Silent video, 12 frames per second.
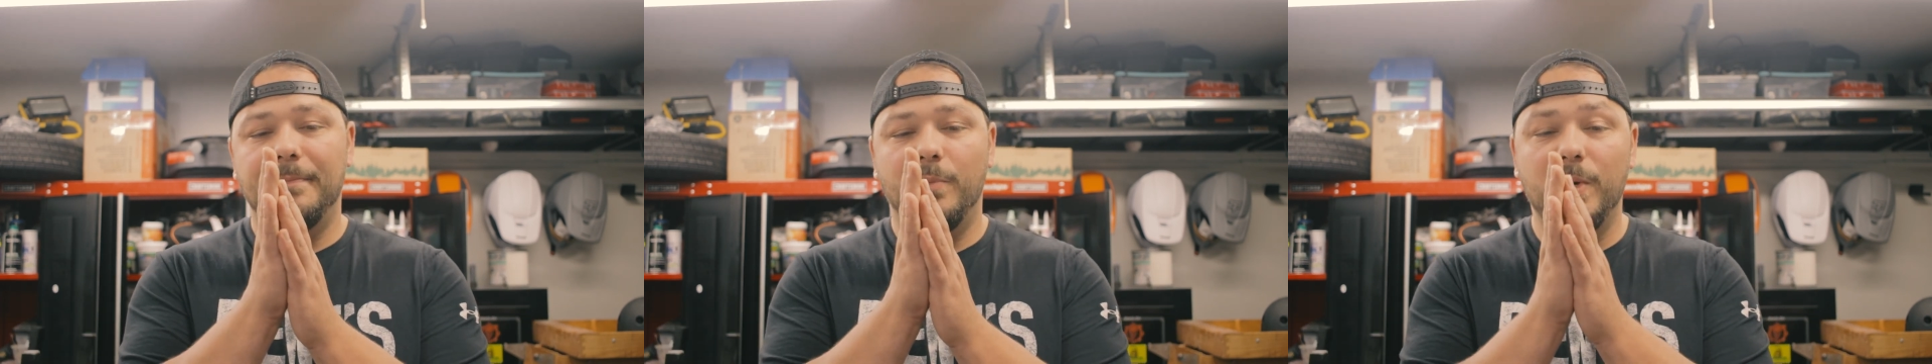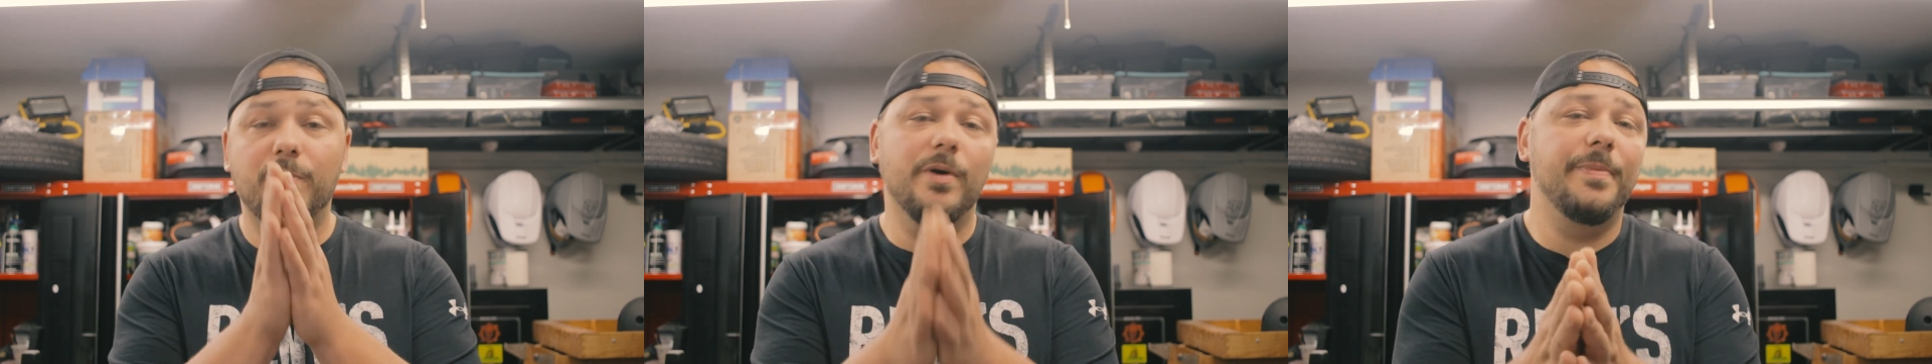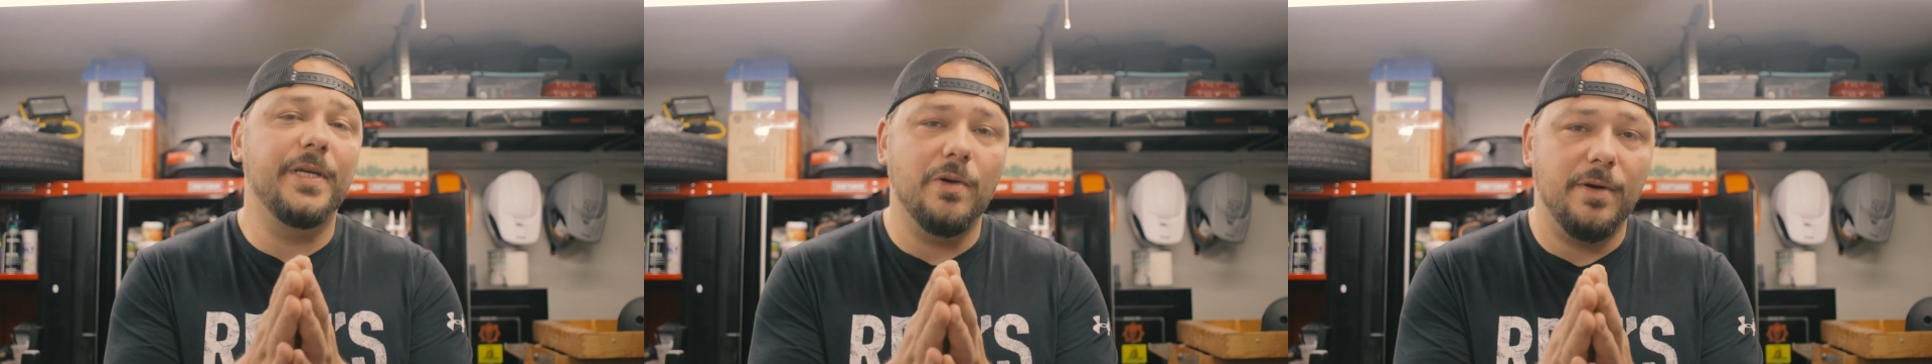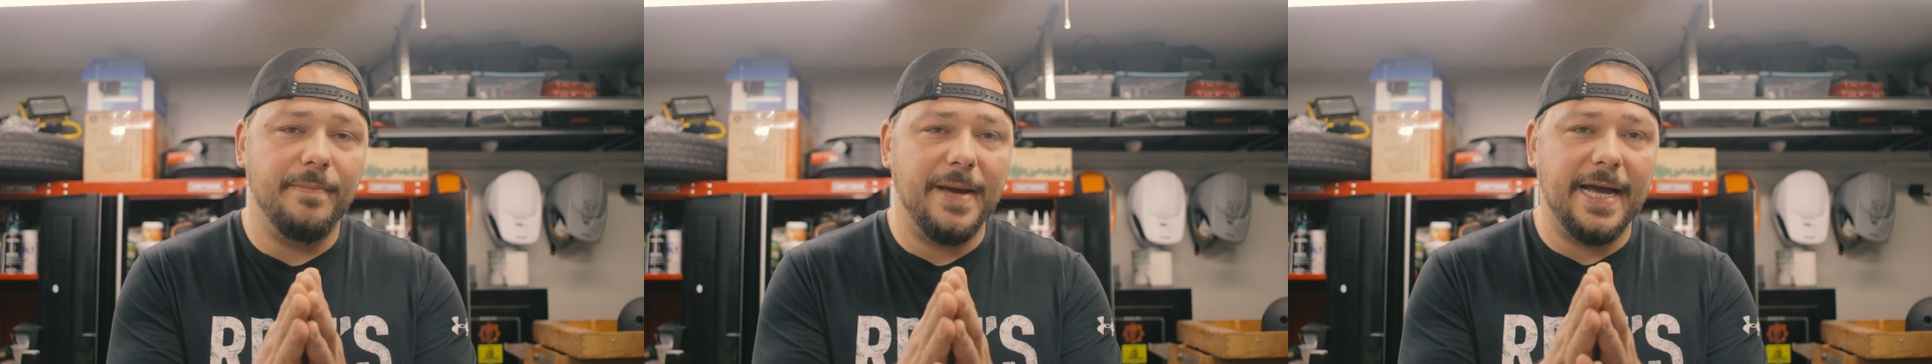We will be
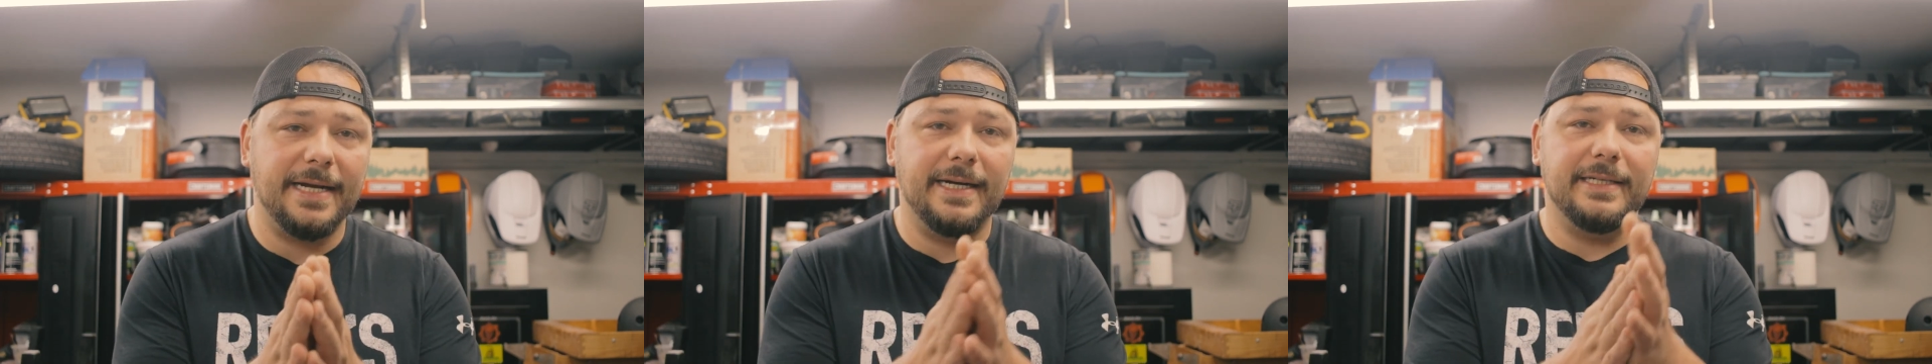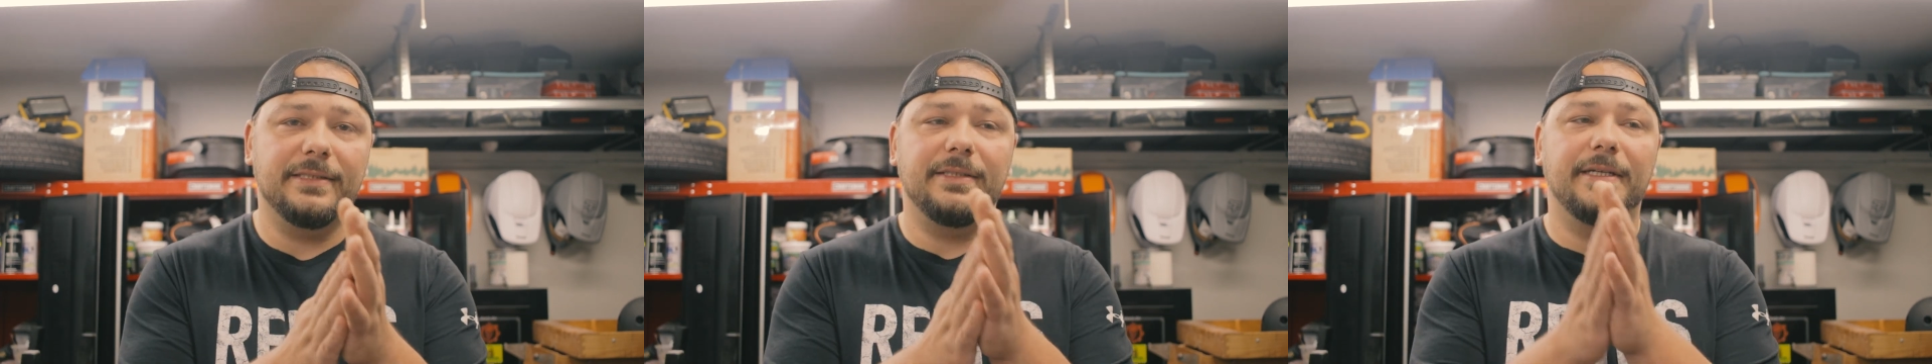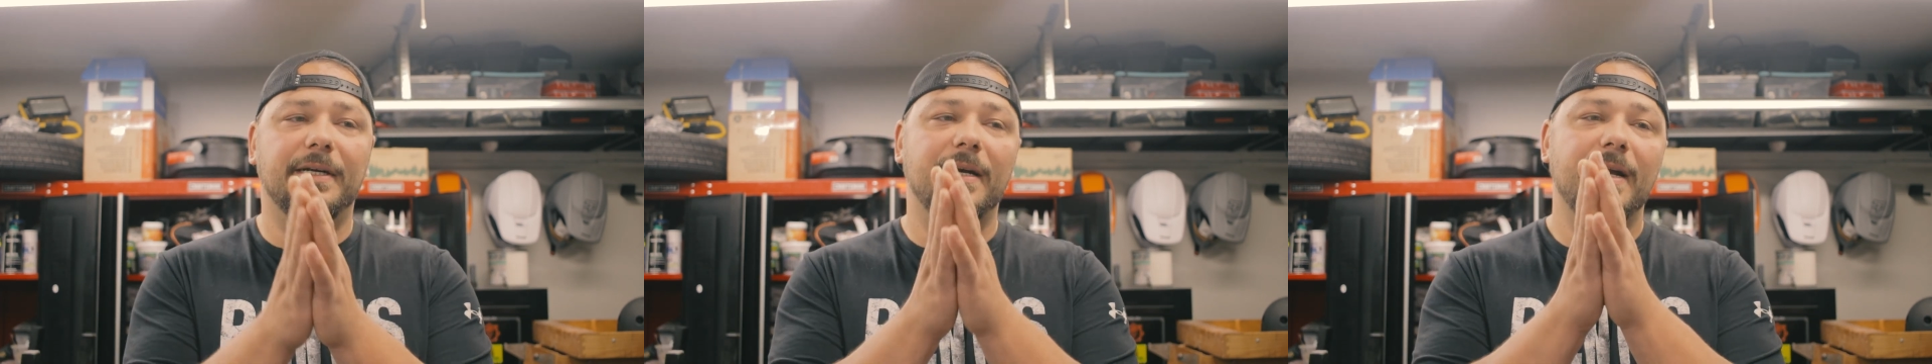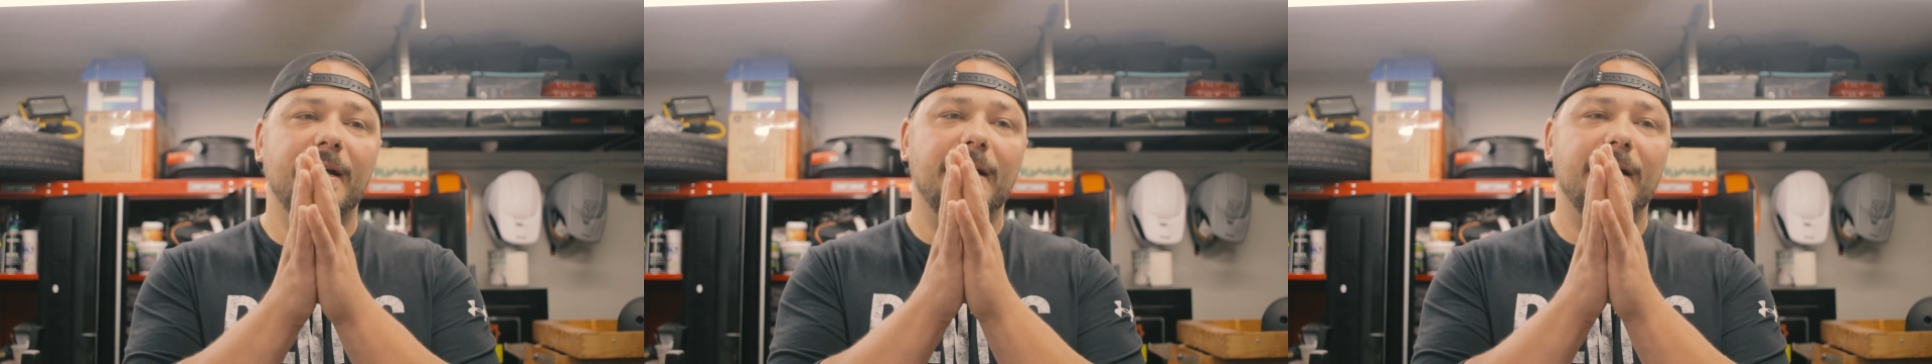going back out there.